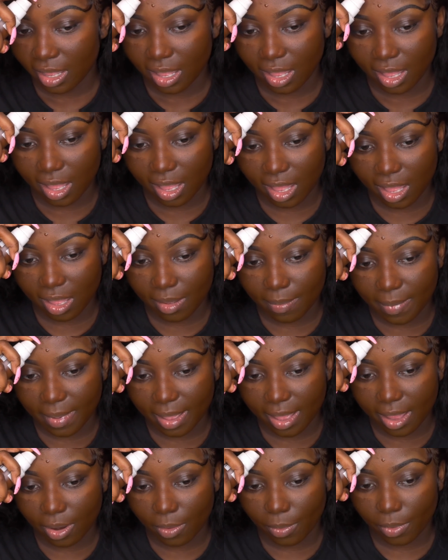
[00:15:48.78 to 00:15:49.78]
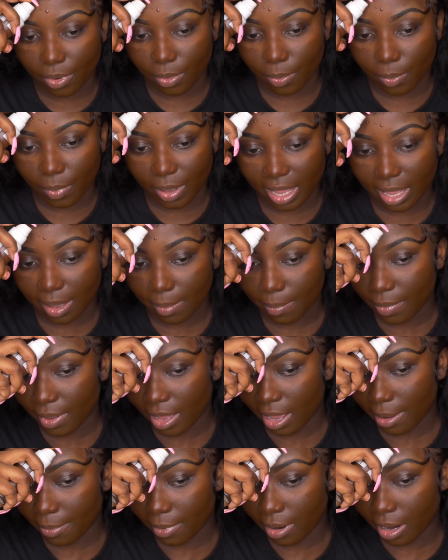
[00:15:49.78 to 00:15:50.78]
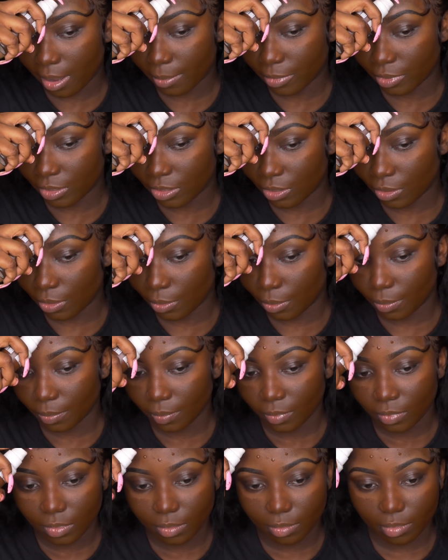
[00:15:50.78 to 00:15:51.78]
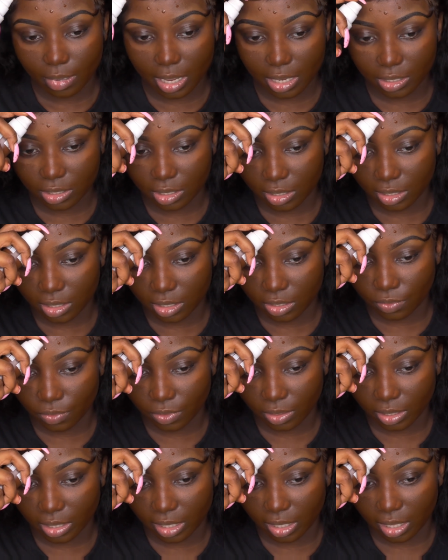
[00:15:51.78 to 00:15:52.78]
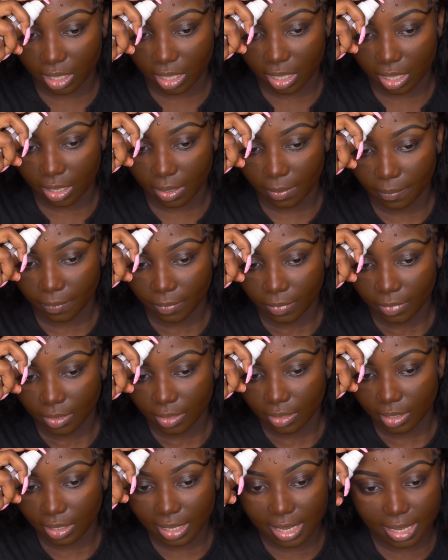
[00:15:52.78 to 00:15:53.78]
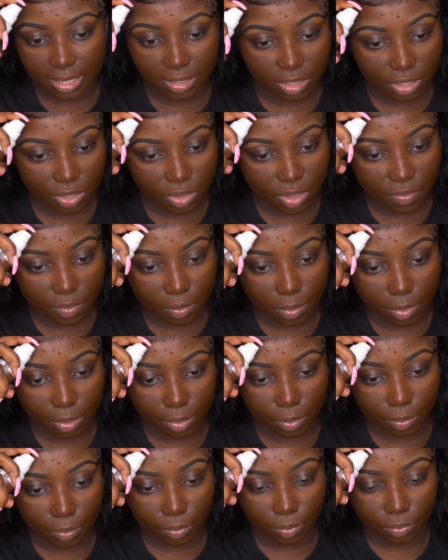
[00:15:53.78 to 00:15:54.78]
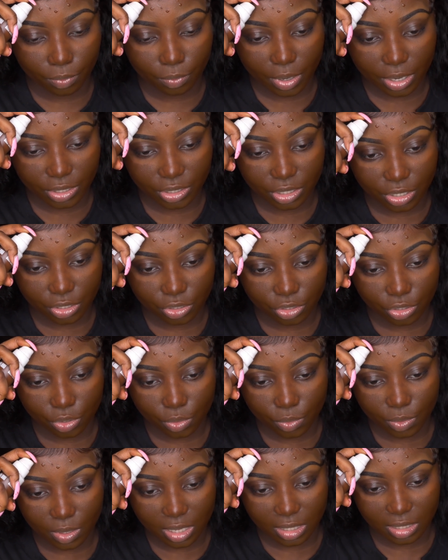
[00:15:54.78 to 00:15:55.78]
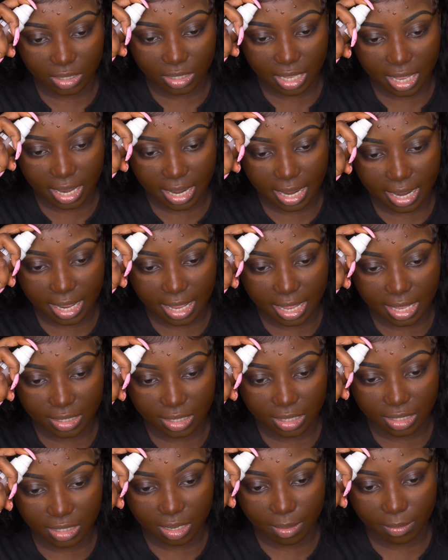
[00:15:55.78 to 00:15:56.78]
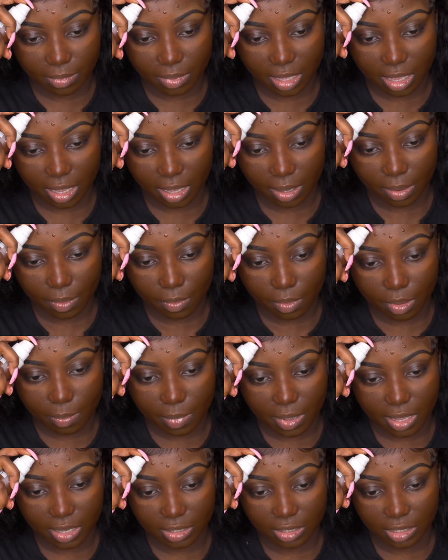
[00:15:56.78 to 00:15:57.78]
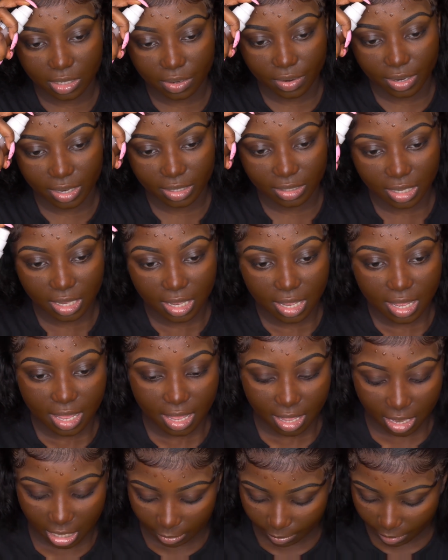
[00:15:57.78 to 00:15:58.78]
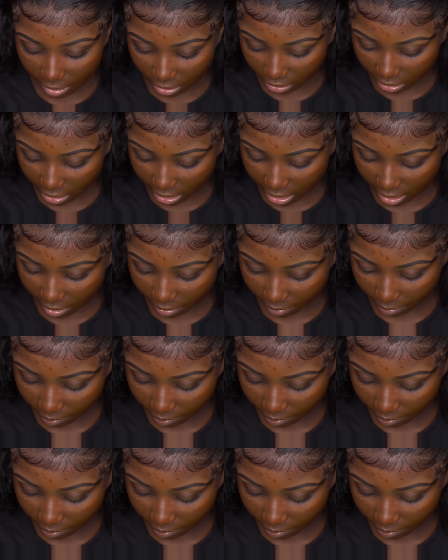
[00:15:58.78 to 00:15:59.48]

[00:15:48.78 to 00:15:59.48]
ugh, I don't want to wait, but I promise you, patience is really key. The last thing you ever want to rush into is getting into something or being serious. And especially